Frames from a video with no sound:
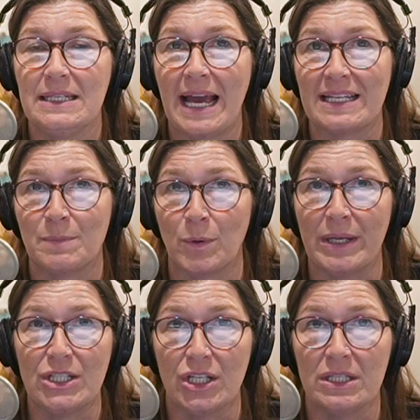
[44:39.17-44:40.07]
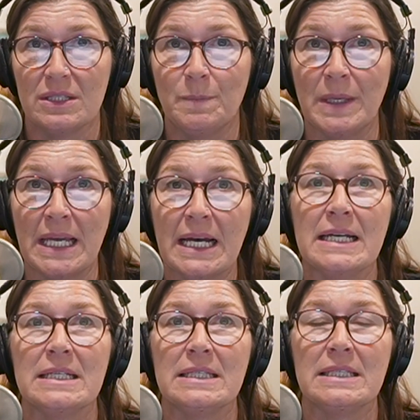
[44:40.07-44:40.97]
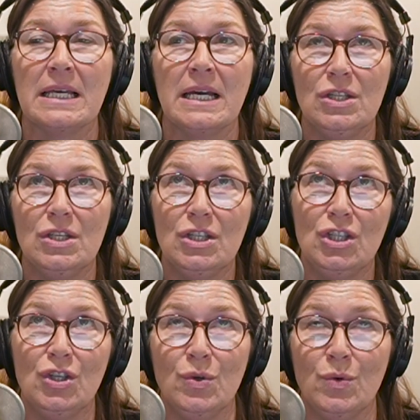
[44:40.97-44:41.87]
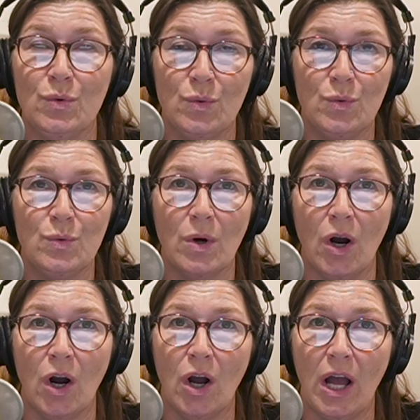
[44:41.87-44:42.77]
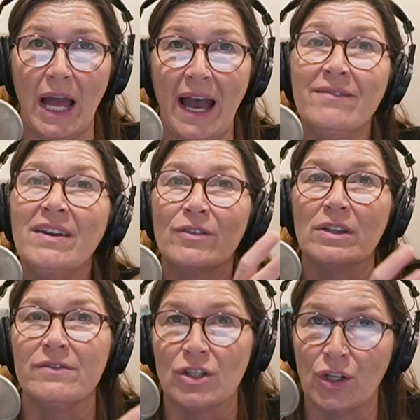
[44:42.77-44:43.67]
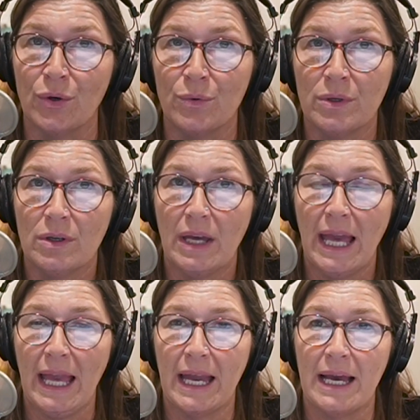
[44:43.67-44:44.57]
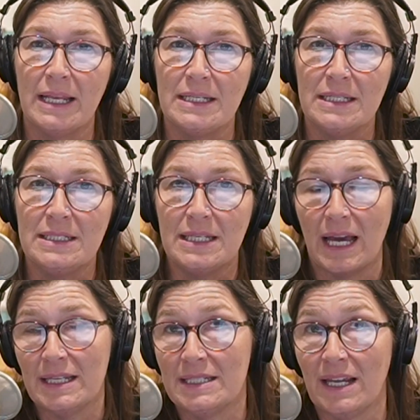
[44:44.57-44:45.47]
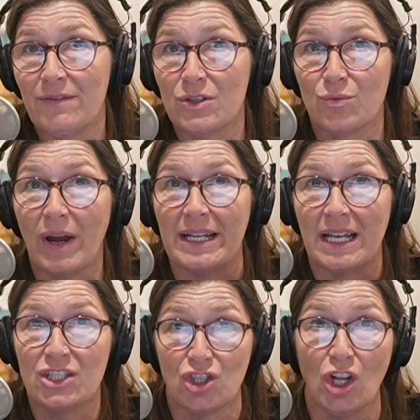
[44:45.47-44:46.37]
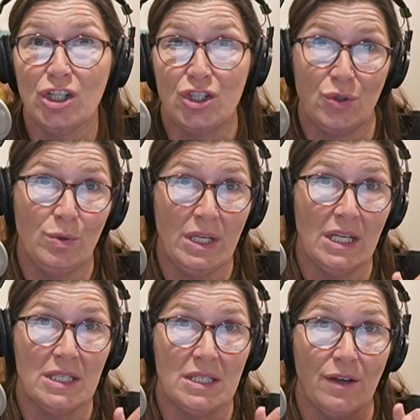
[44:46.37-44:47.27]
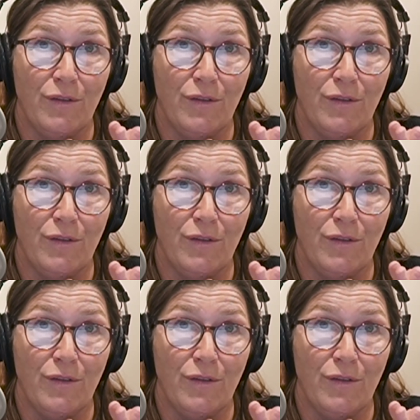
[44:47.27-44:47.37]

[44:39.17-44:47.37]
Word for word: aspirations because you have never lived alone. And D- uh, David's right. Solitude is